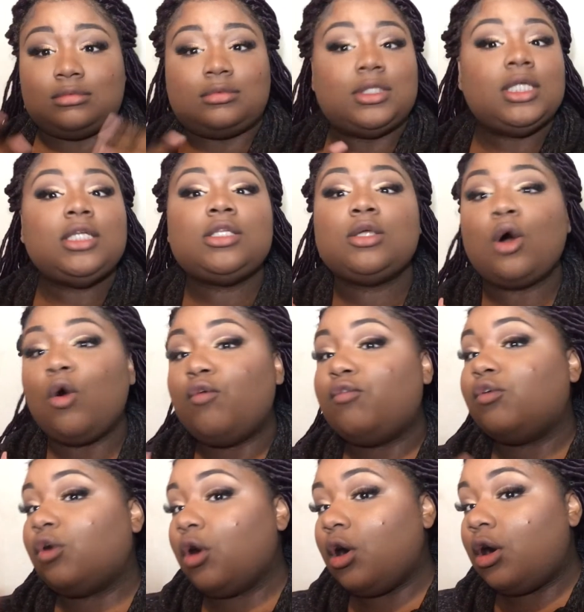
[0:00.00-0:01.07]
This
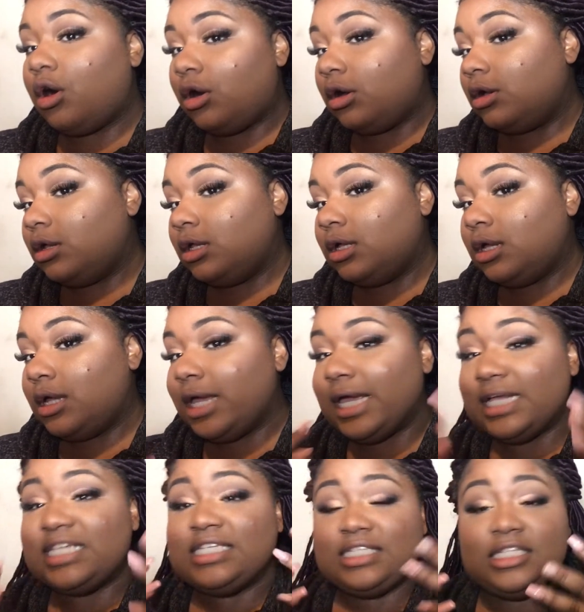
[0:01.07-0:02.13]
overall,
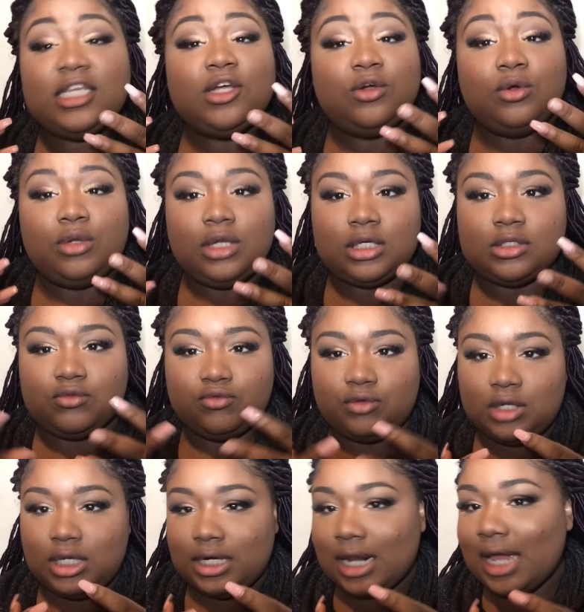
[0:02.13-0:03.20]
it still looks
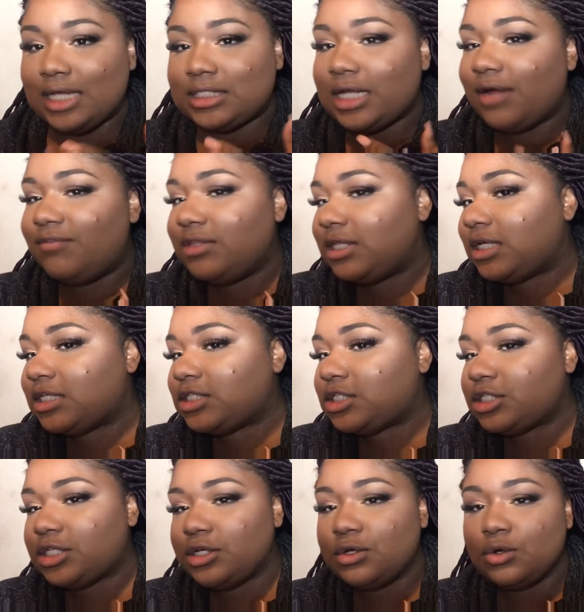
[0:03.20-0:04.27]
really nice. Everything's
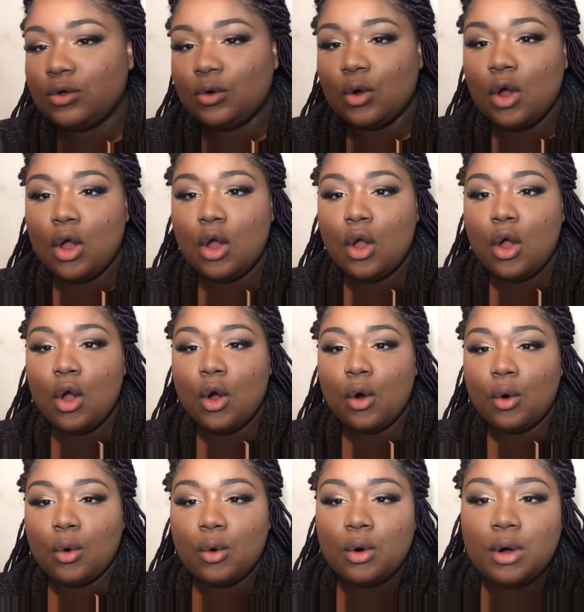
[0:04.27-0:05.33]
still
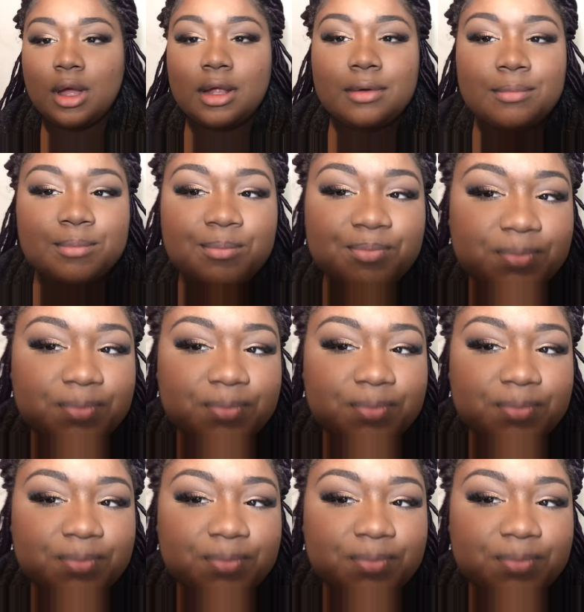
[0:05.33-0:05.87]
on.